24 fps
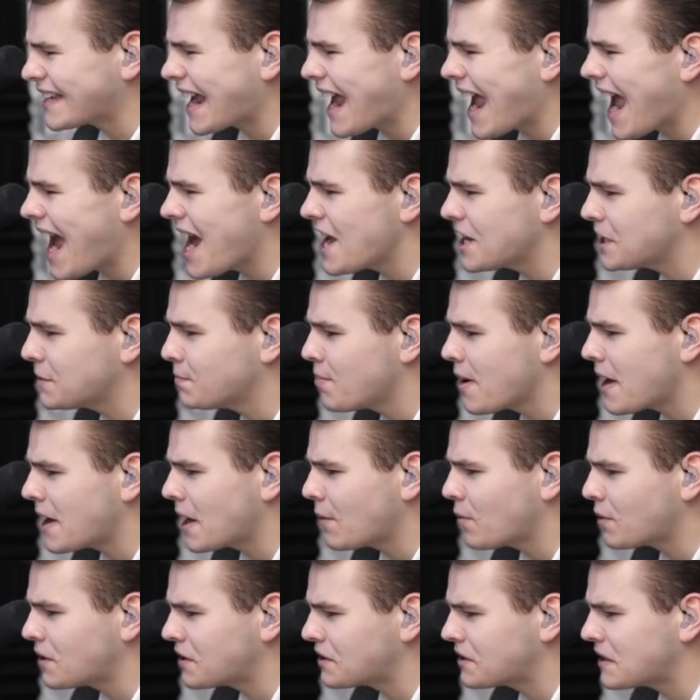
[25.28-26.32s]
has been, I
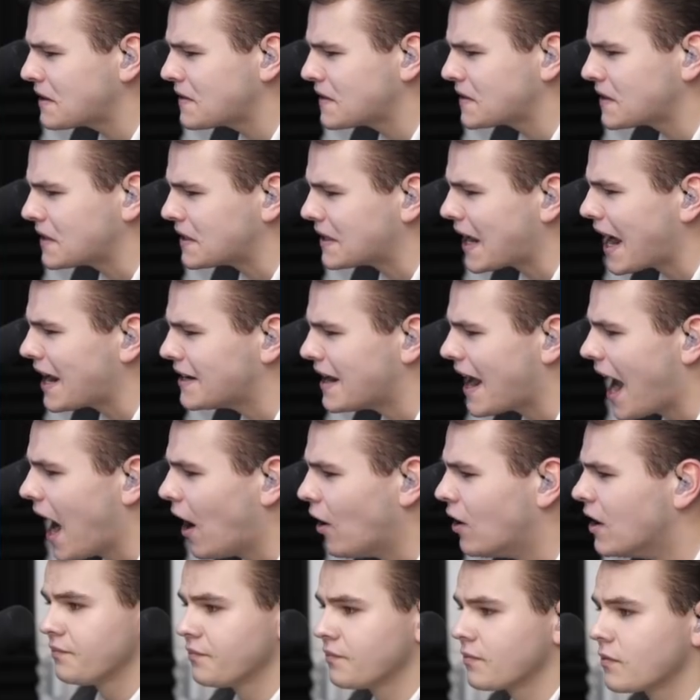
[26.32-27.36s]
want to see this again now.